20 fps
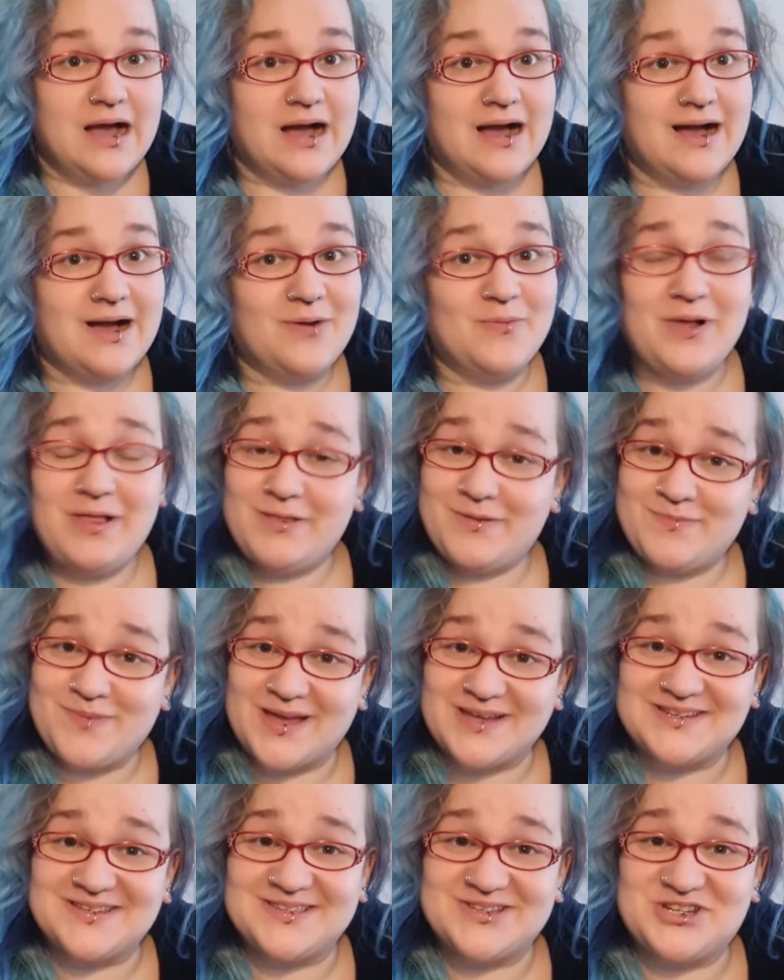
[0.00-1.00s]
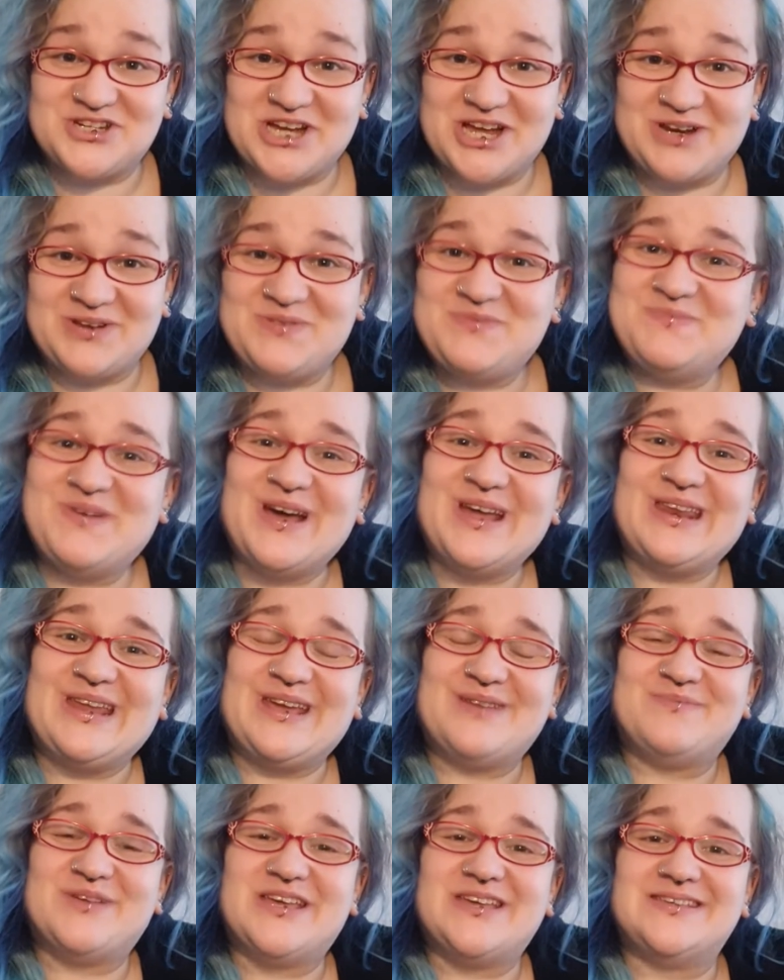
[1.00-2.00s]
Welcome back to the channel. My
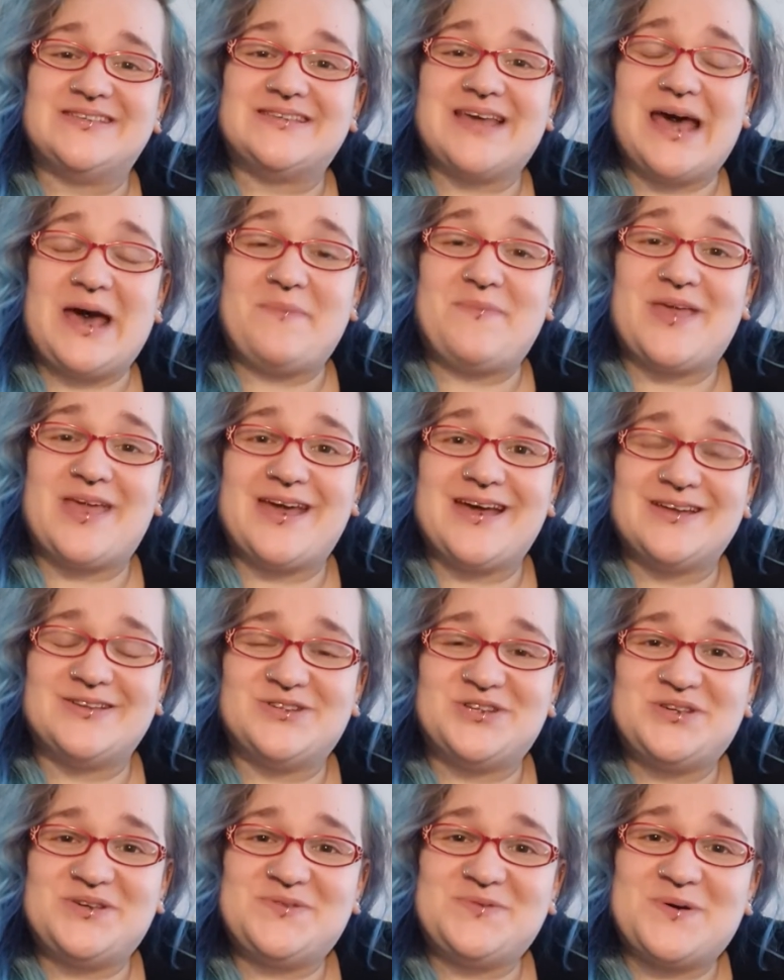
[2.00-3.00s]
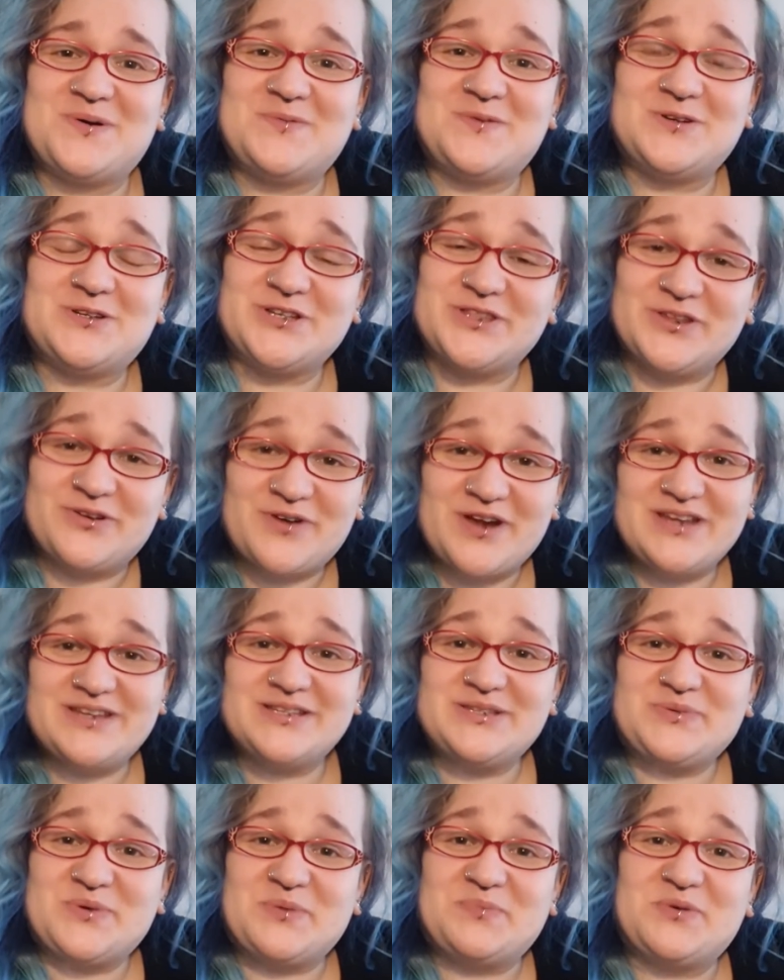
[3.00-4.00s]
name is Abby and you are watching the Great
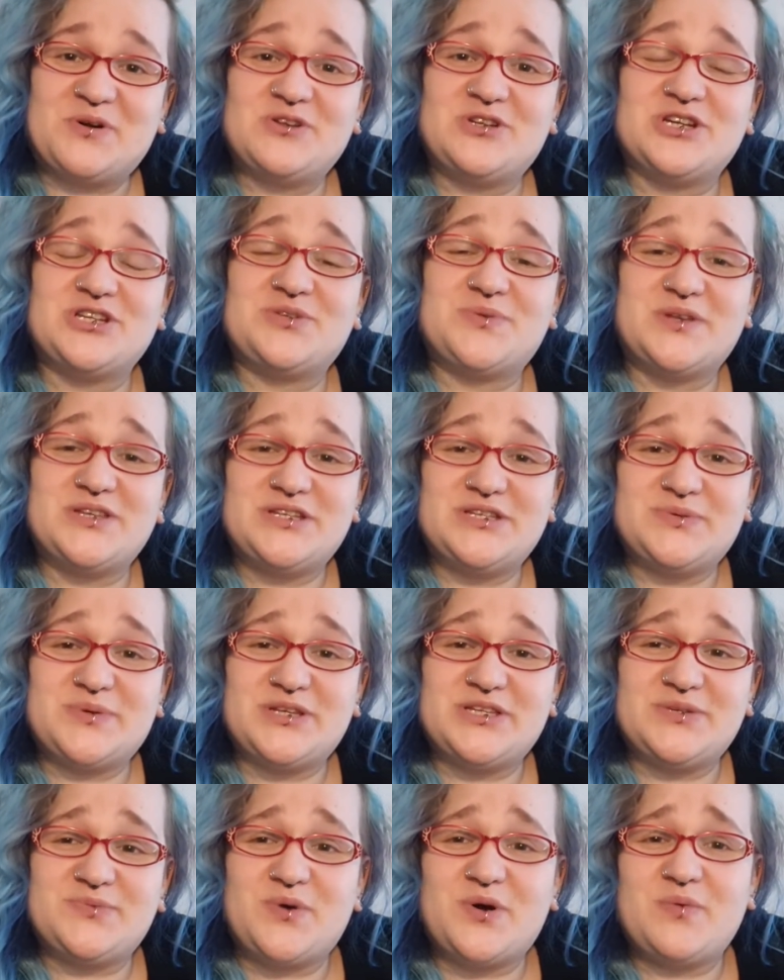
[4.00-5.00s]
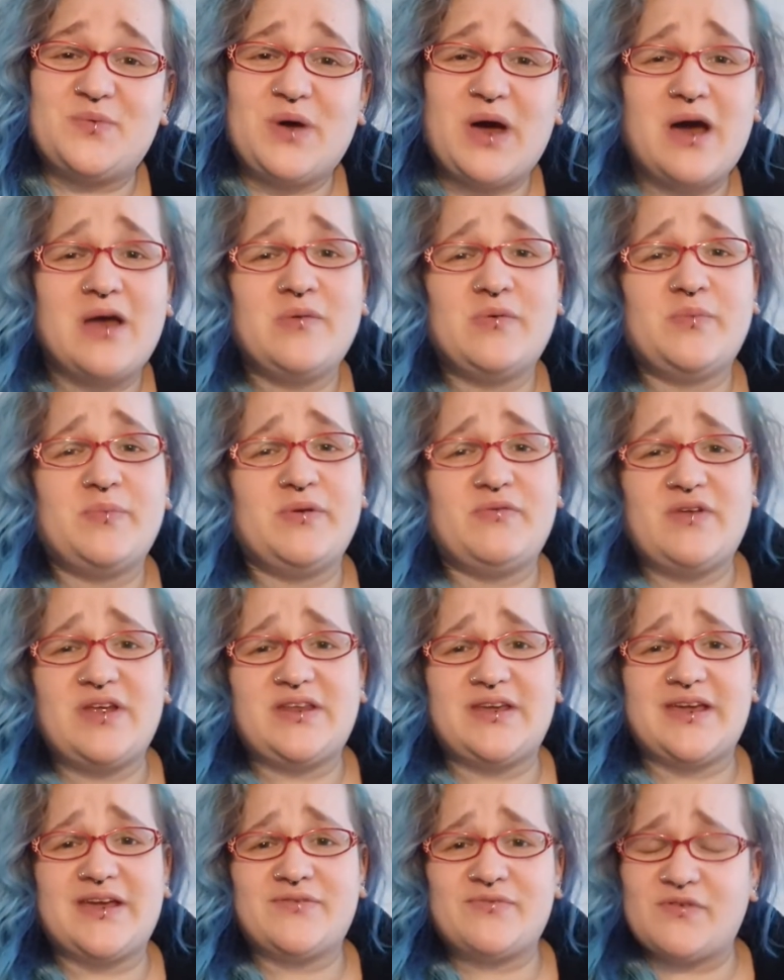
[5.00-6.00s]
Discworld Project 2021, where I will be
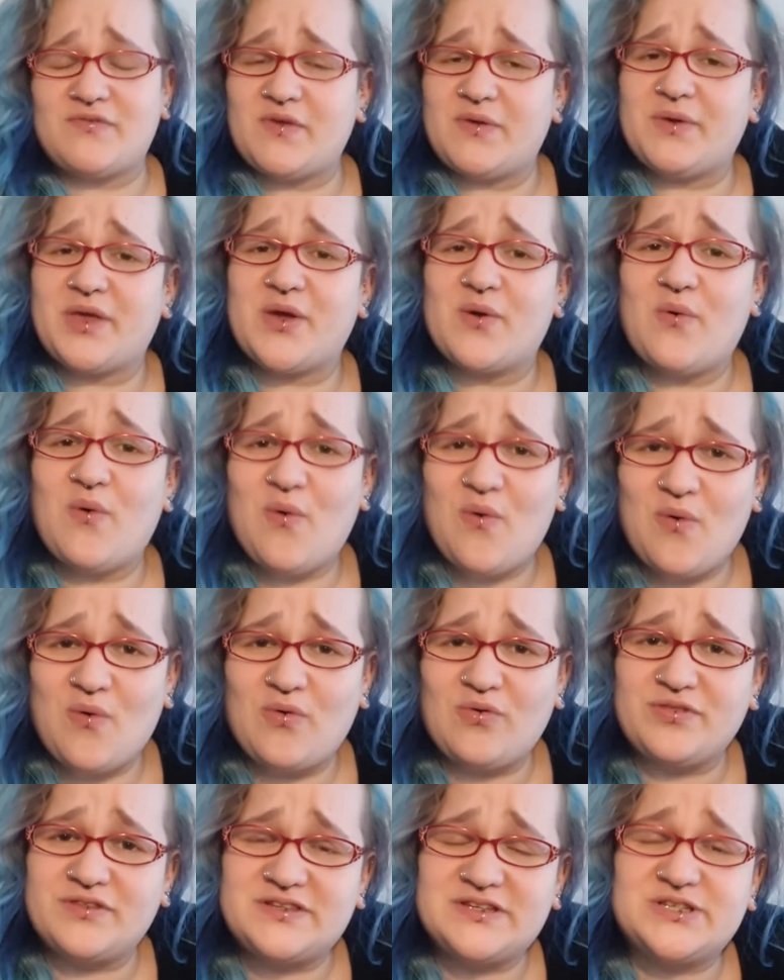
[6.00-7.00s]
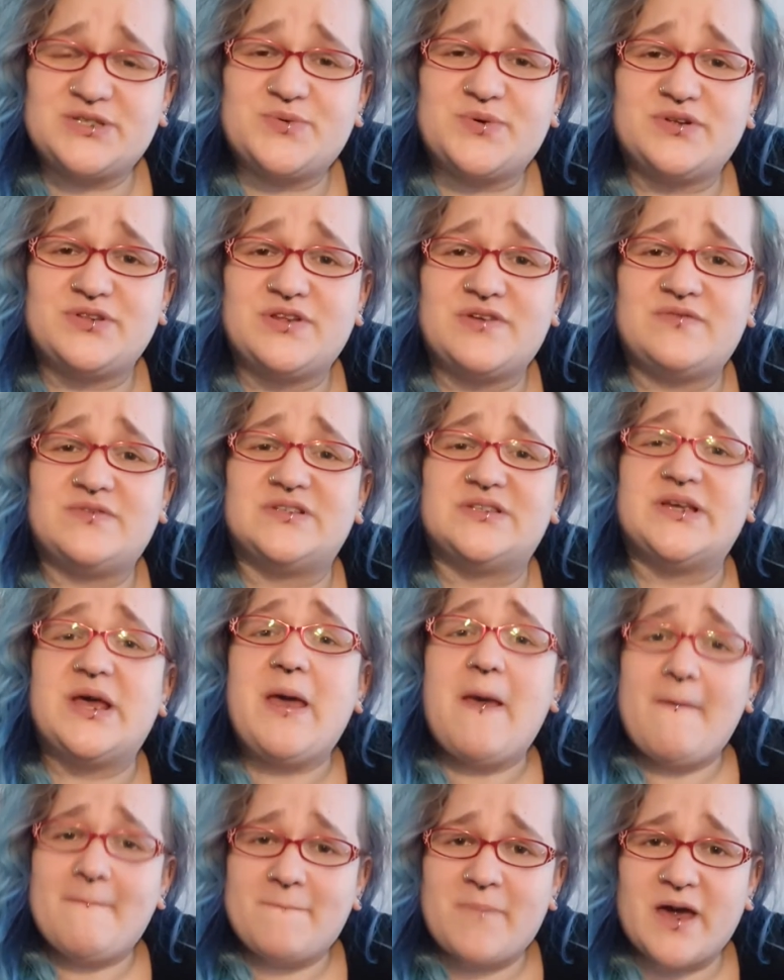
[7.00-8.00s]
reading and reviewing all the Discworld novels
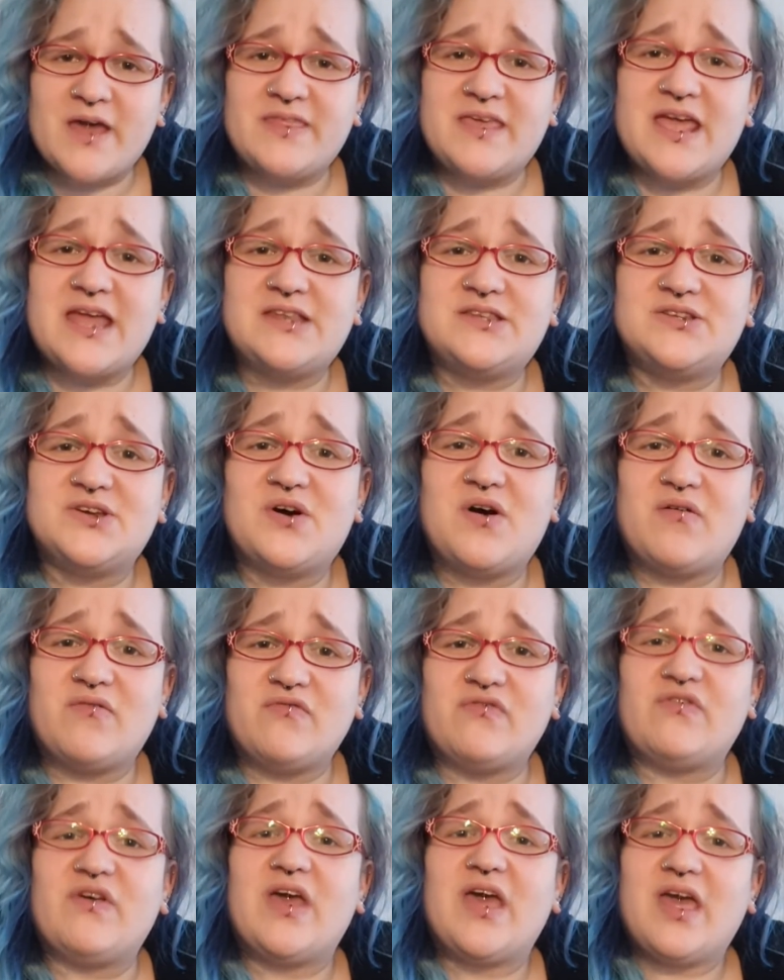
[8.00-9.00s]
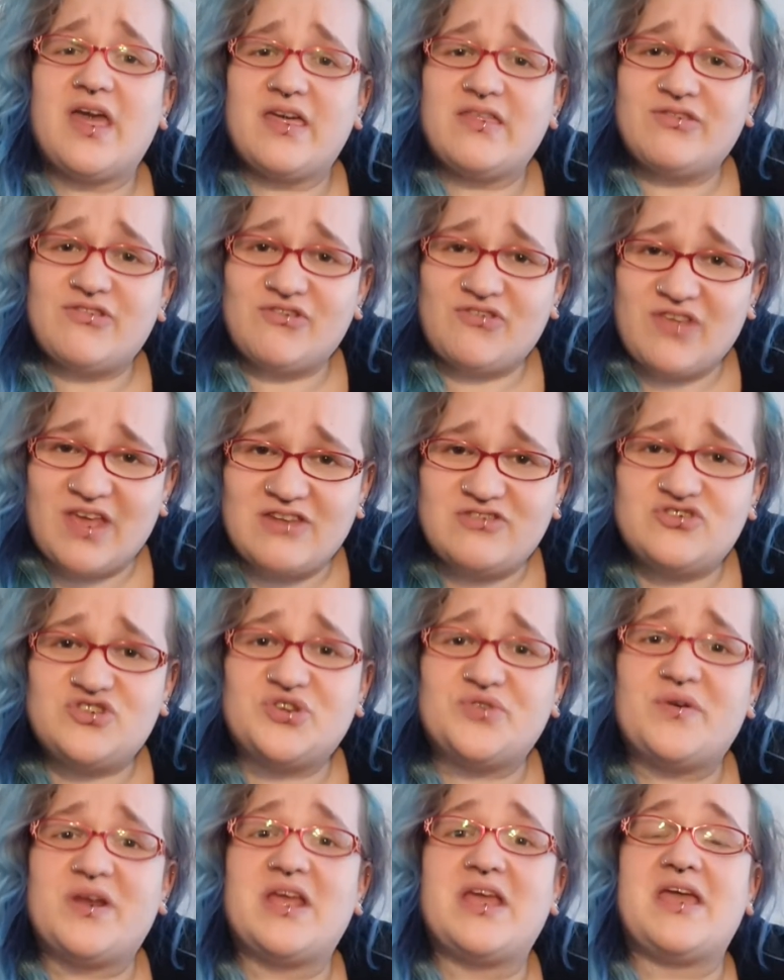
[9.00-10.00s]
by the end of the
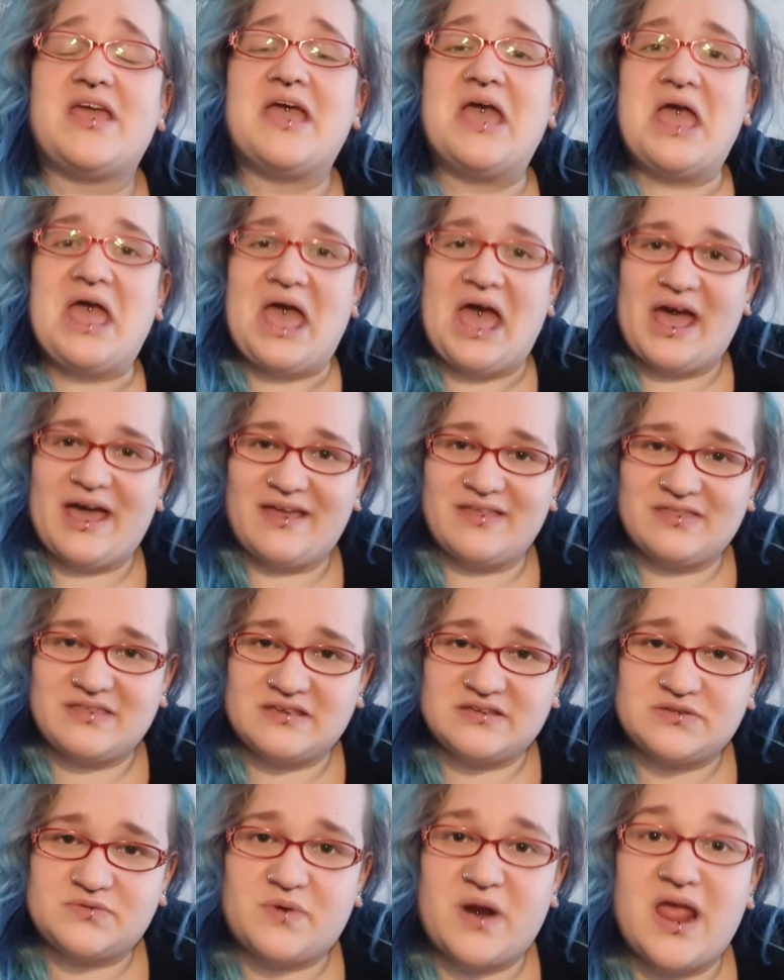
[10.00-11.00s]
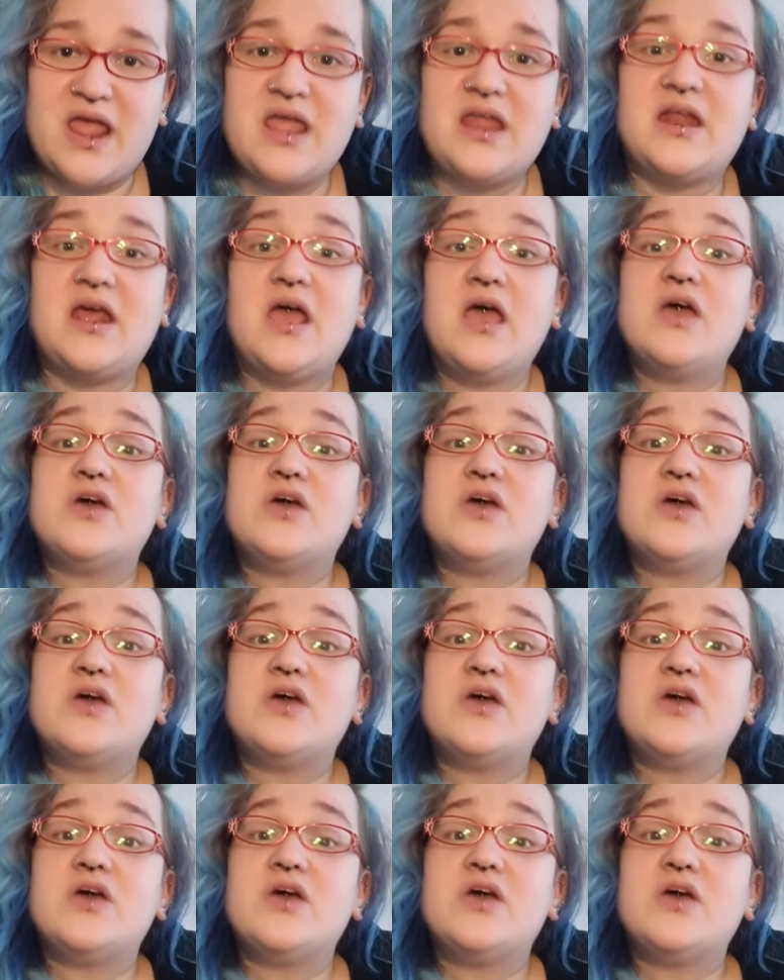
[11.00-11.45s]
century at this rate.